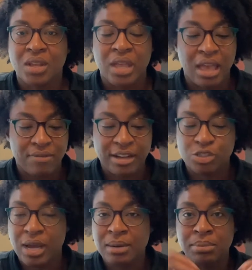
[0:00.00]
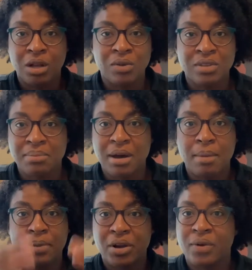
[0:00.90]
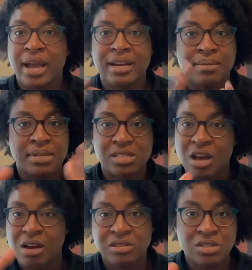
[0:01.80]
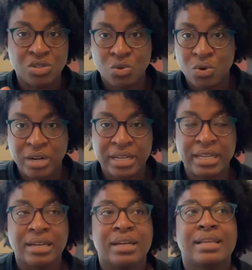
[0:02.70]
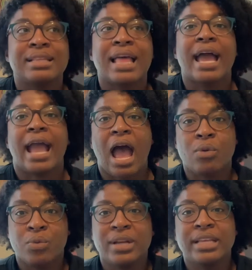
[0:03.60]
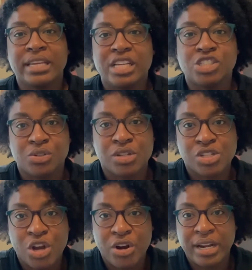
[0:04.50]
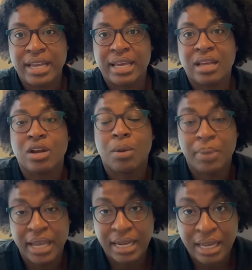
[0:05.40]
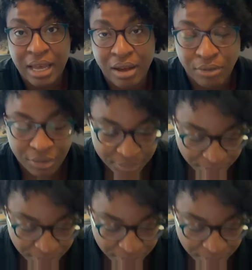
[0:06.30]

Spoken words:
If I try to blow them up and grade them, it's all distorted. Like, I really need you to turn in your PDF.